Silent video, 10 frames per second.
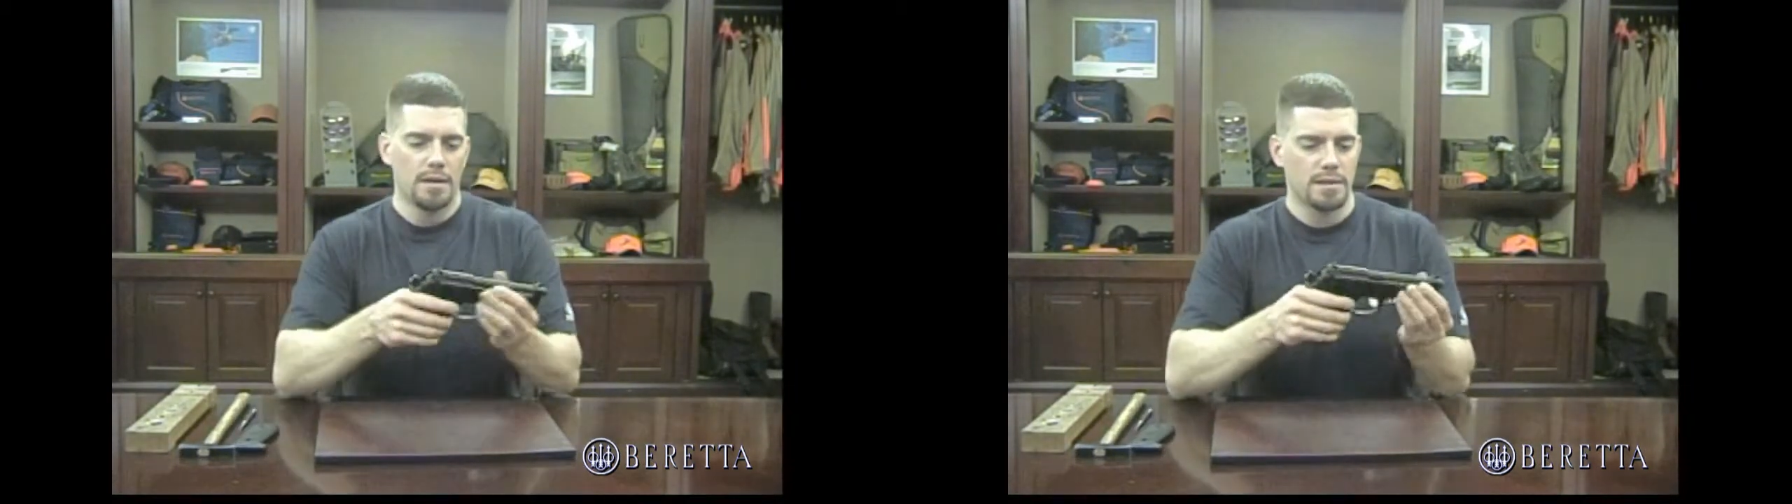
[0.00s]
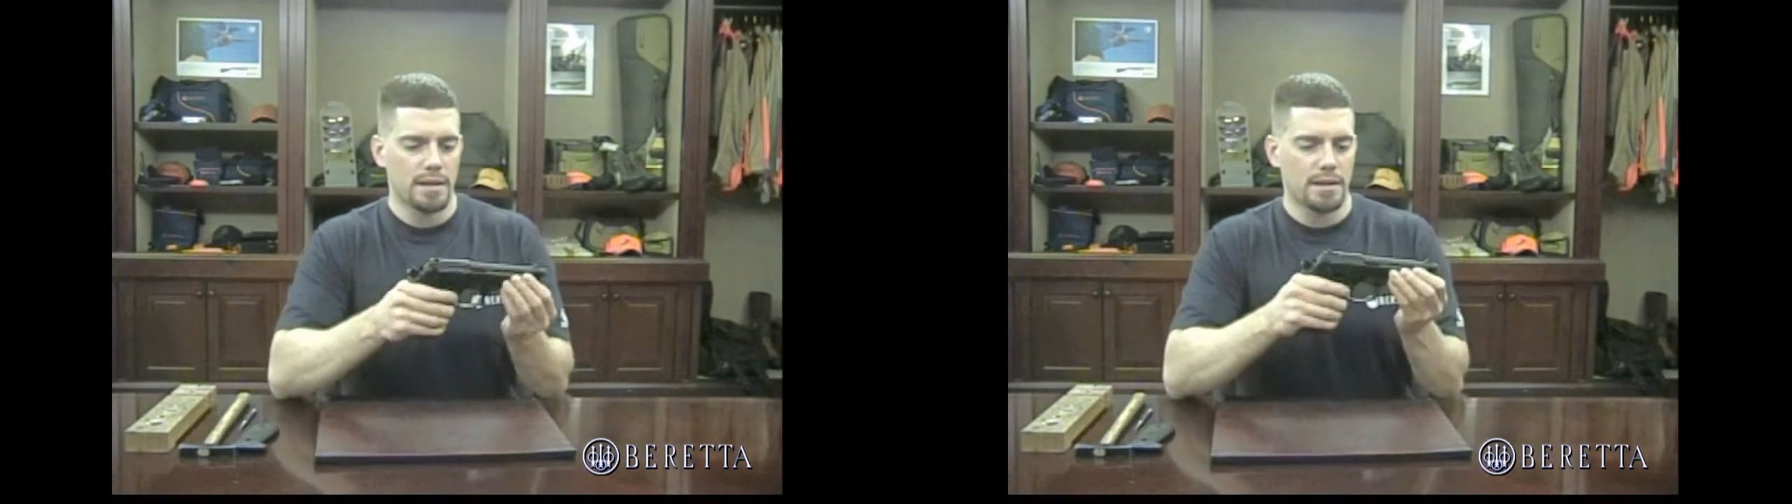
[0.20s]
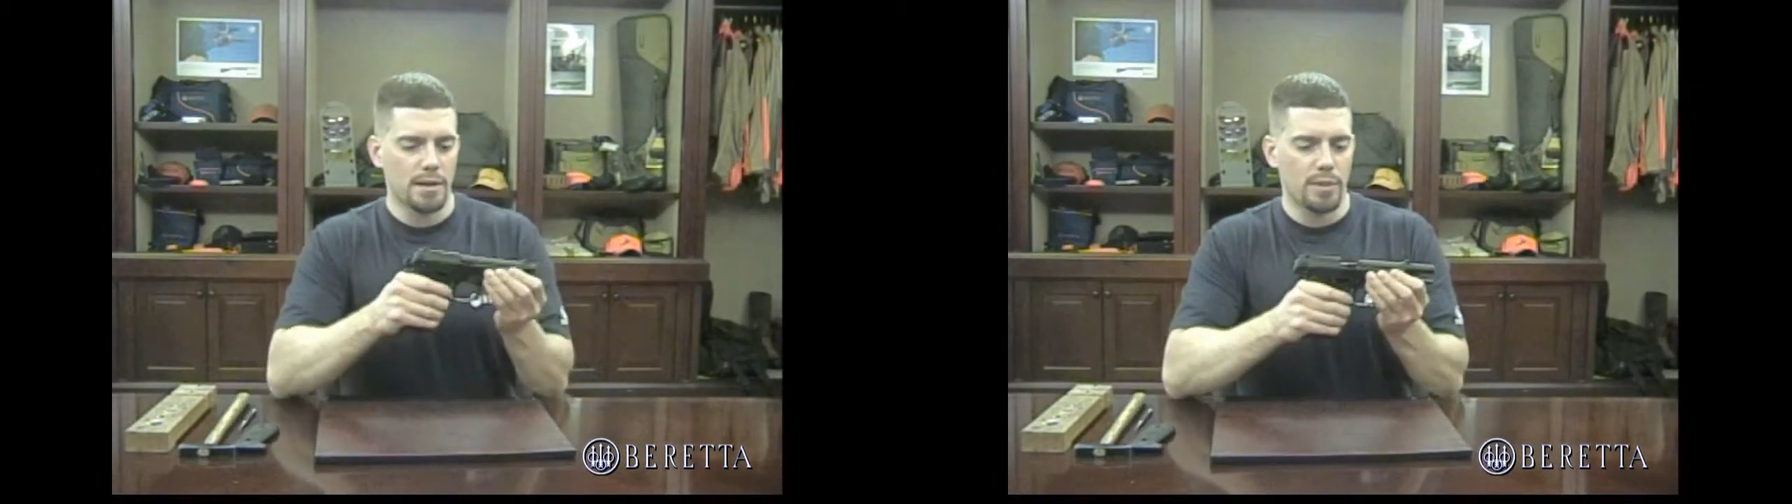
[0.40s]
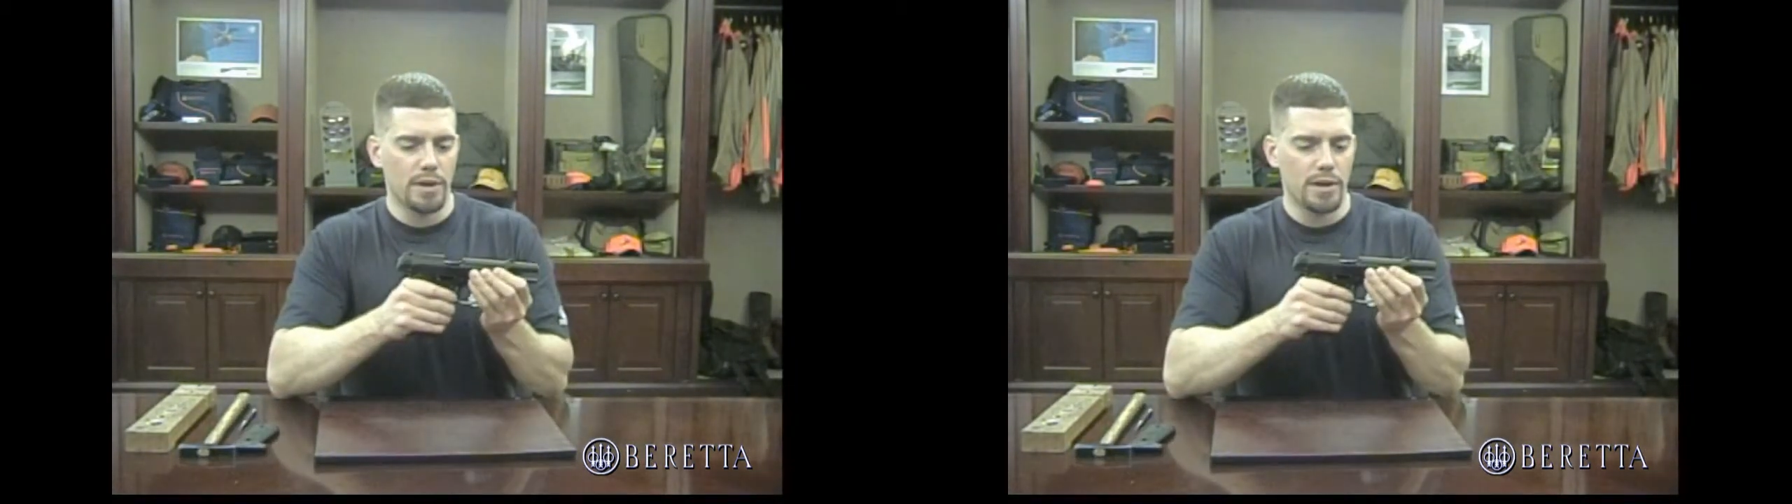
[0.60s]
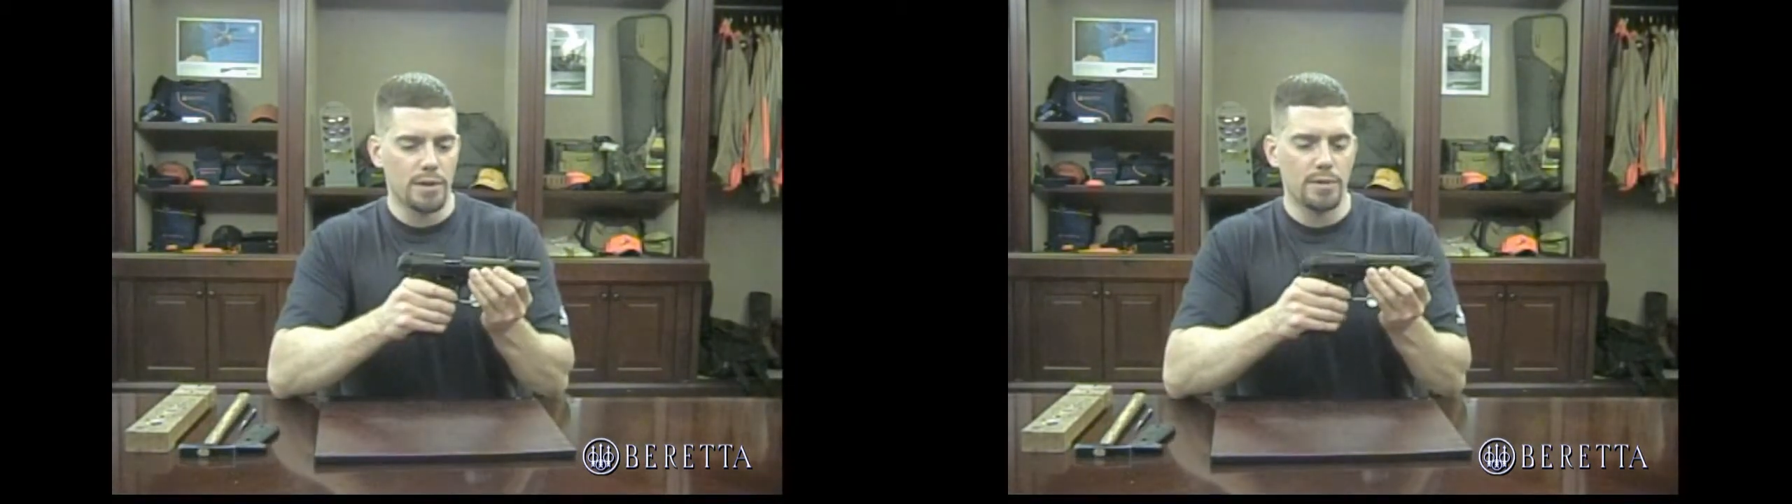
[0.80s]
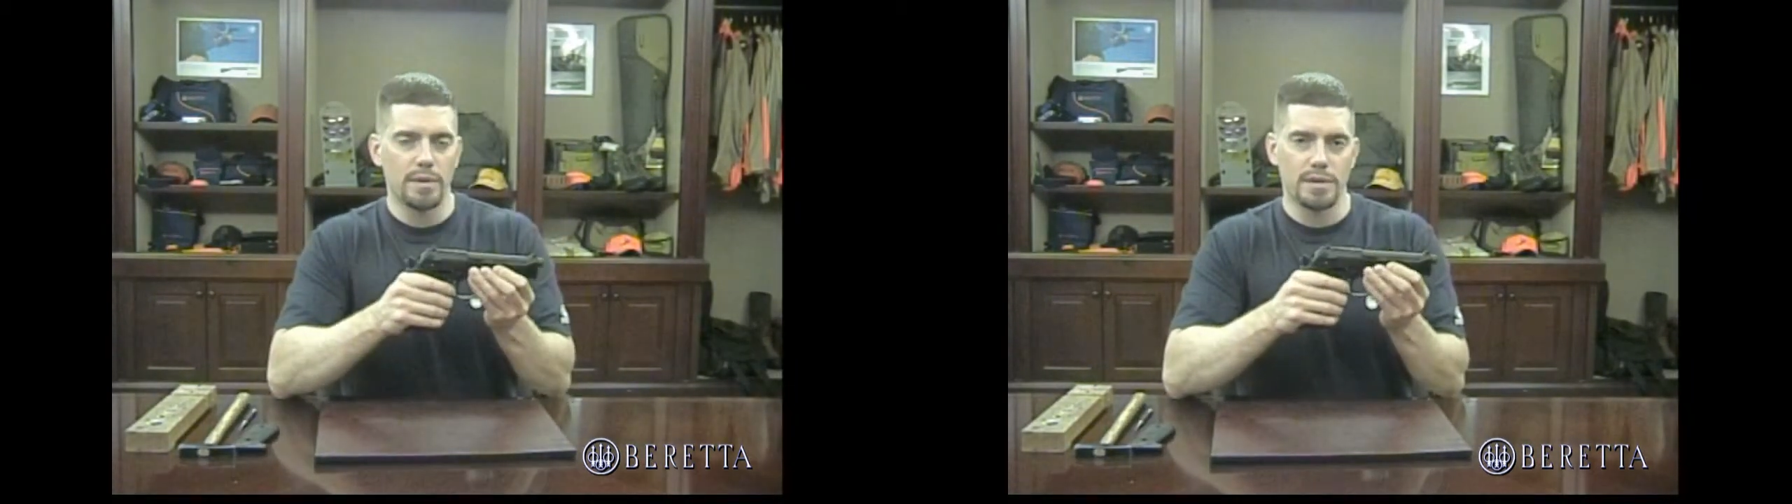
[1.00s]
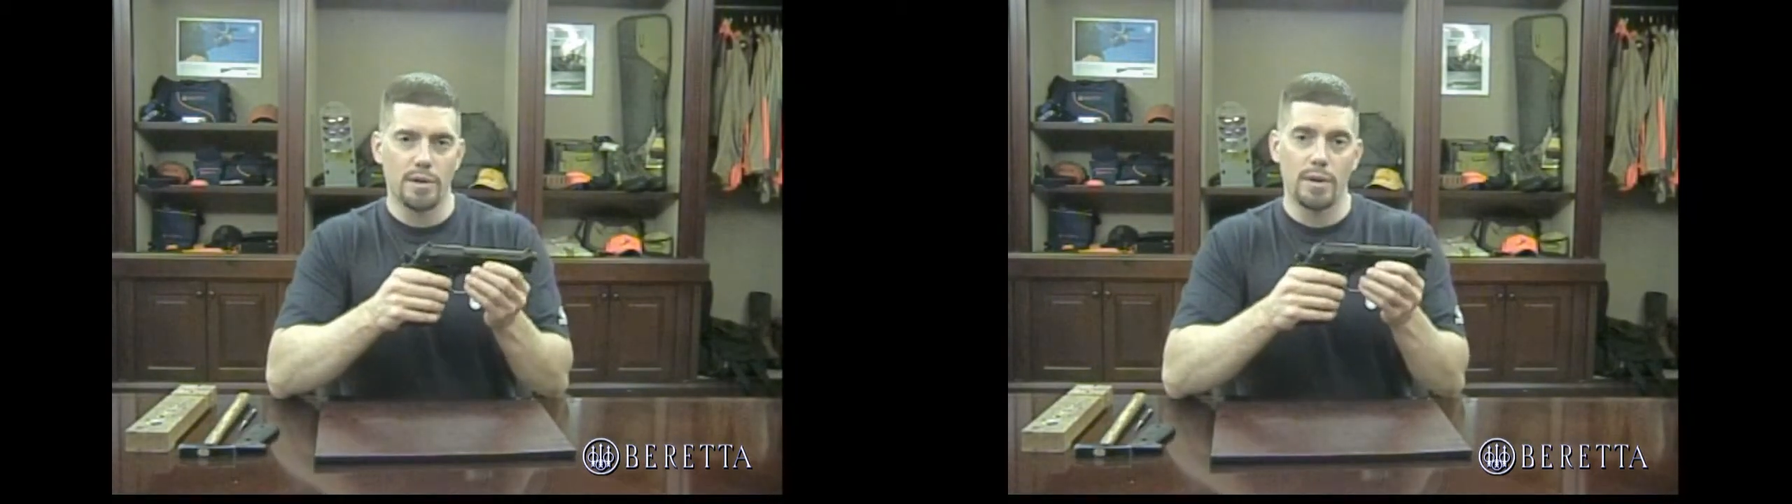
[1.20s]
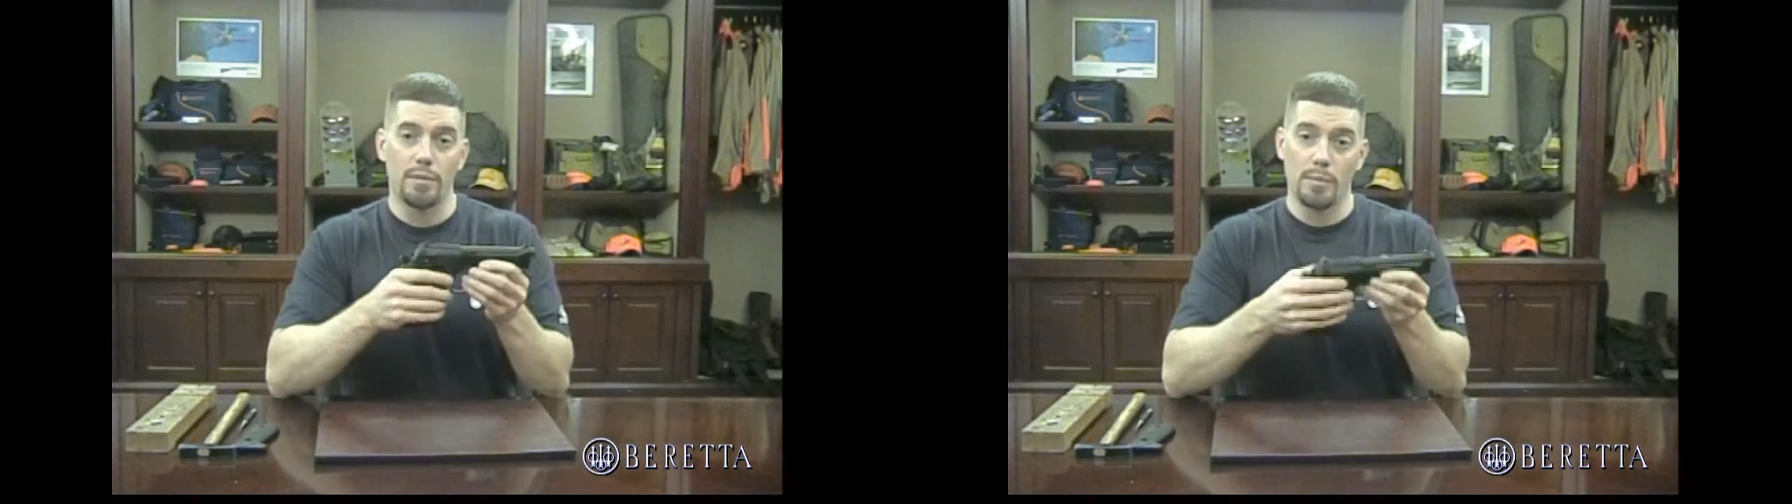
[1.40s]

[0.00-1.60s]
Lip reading: Second thing you want to do is go ahead and